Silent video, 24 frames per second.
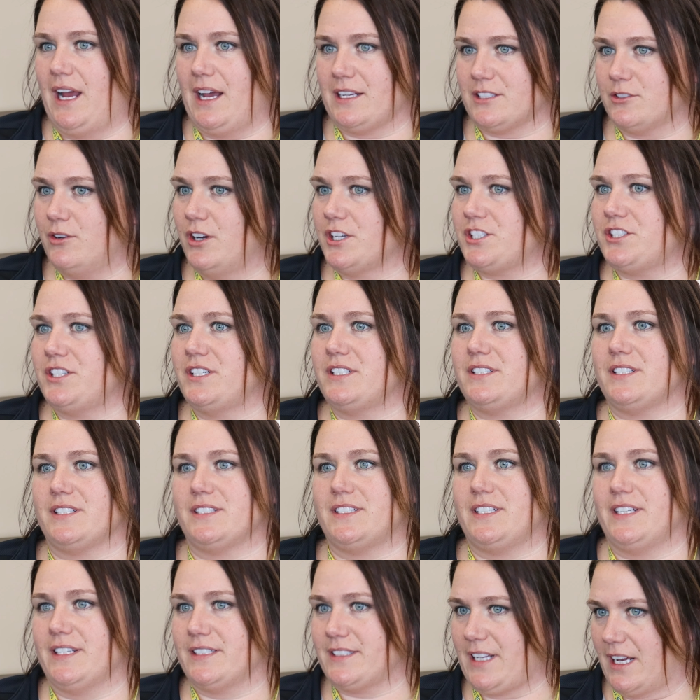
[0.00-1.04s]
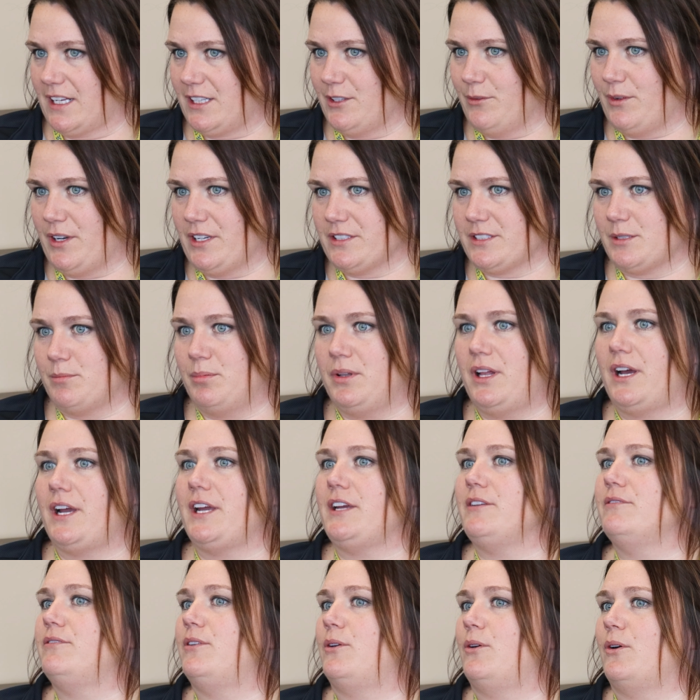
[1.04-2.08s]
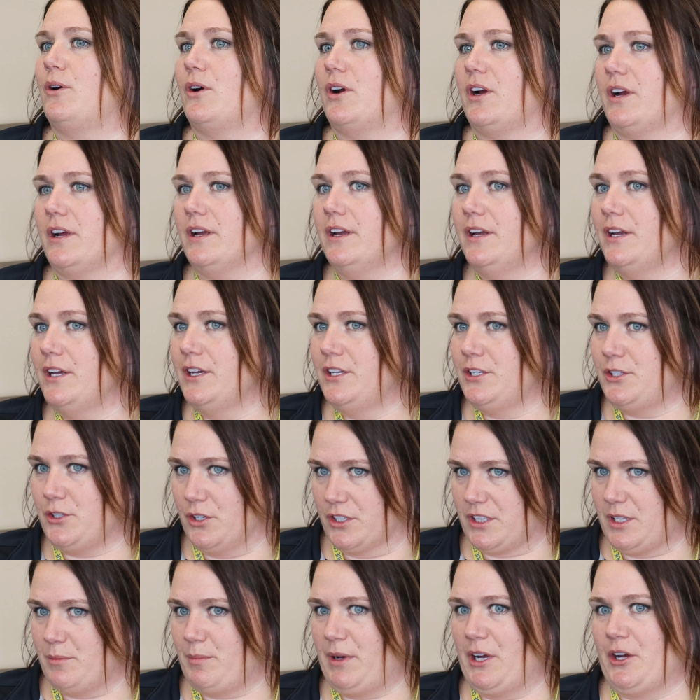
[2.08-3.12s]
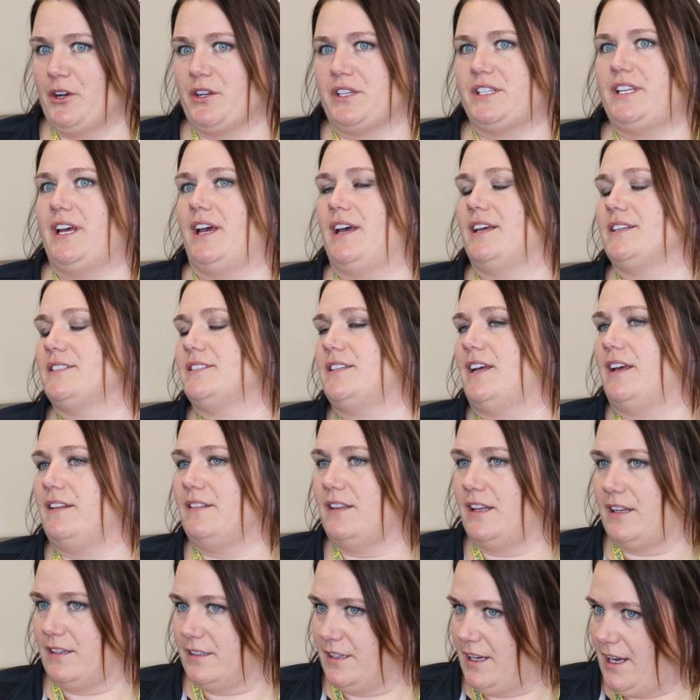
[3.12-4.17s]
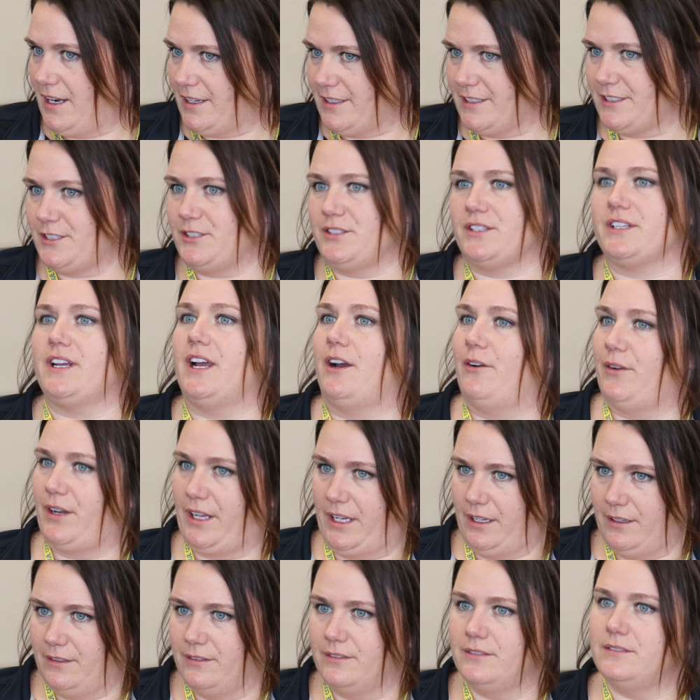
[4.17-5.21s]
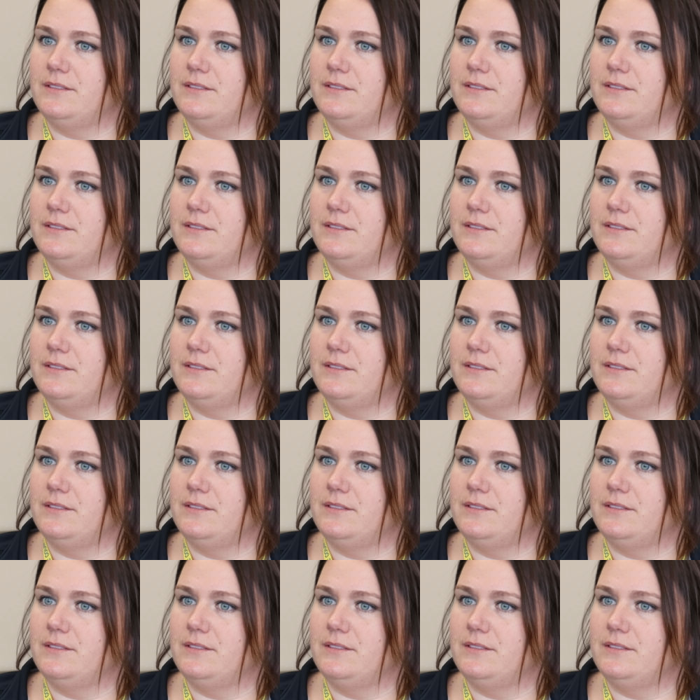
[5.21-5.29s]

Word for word: to ask questions and see exactly what I was applying for, took the merit test, and then got into the county.